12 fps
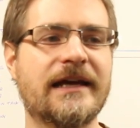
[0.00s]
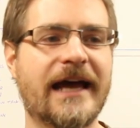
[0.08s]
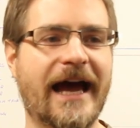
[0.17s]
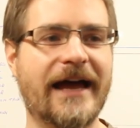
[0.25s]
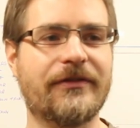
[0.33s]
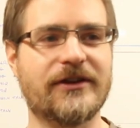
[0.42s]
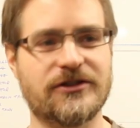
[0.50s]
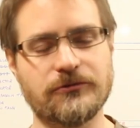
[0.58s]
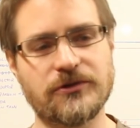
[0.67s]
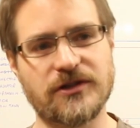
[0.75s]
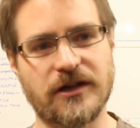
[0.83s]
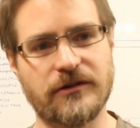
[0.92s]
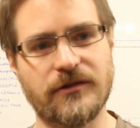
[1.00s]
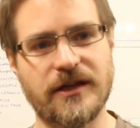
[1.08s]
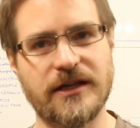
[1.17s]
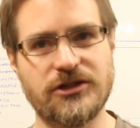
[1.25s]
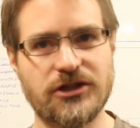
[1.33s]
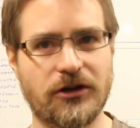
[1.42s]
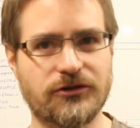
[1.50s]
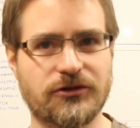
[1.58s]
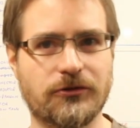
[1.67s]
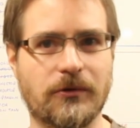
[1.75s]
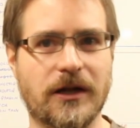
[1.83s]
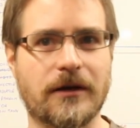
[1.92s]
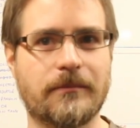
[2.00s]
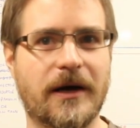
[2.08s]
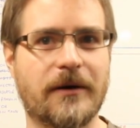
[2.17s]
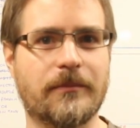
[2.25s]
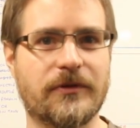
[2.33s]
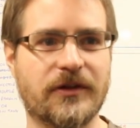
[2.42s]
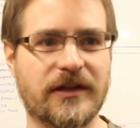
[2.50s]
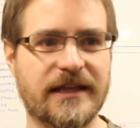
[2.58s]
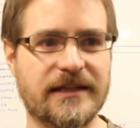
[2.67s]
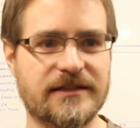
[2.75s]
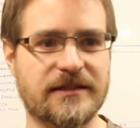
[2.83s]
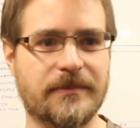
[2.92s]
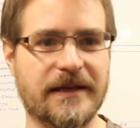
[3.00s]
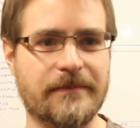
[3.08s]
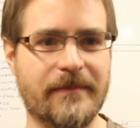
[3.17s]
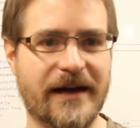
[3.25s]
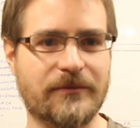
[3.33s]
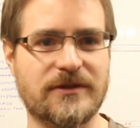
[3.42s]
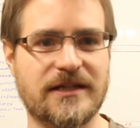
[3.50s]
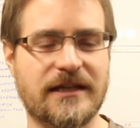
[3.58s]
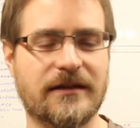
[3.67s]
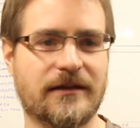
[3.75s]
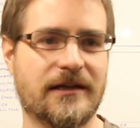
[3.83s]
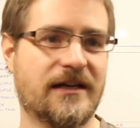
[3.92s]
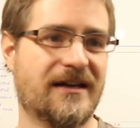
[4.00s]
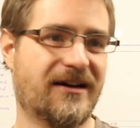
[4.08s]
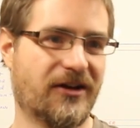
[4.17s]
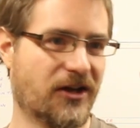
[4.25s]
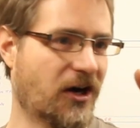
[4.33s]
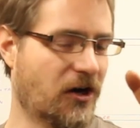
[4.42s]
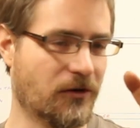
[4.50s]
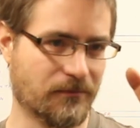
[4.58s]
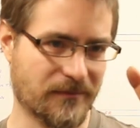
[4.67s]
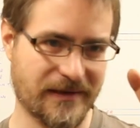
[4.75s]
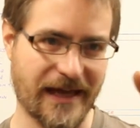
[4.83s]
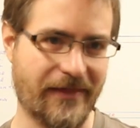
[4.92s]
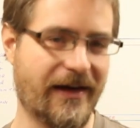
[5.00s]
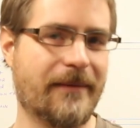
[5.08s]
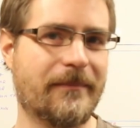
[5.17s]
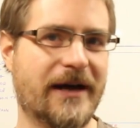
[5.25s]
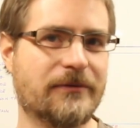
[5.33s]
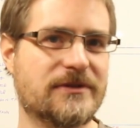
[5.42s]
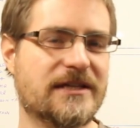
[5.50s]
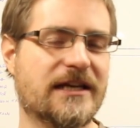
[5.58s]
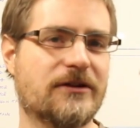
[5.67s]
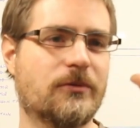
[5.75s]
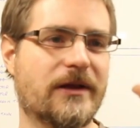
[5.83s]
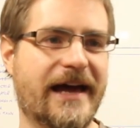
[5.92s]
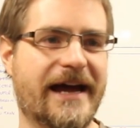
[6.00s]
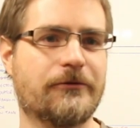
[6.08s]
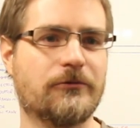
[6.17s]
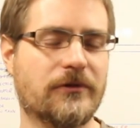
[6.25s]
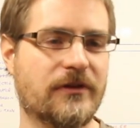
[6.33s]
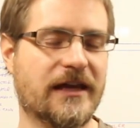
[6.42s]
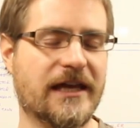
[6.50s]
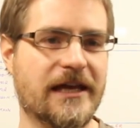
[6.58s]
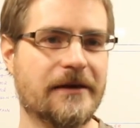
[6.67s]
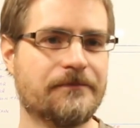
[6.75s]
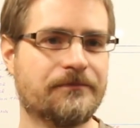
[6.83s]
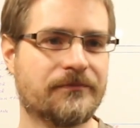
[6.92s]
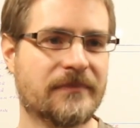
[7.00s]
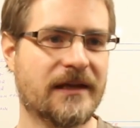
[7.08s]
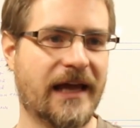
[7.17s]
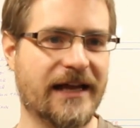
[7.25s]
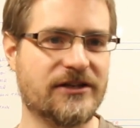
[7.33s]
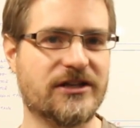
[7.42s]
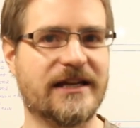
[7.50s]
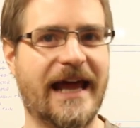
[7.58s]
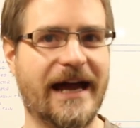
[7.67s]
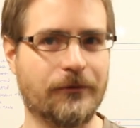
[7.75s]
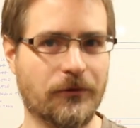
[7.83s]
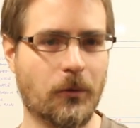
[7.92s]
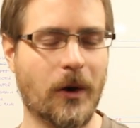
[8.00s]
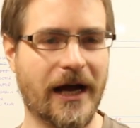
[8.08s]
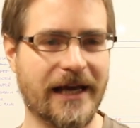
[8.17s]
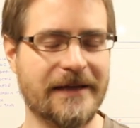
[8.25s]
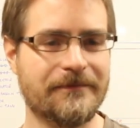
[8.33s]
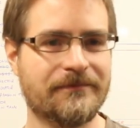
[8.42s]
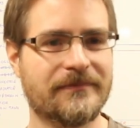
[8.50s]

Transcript: And there's also the charge cooler pump that needs to be mounted. I can't get that mounted without the engine out of the way.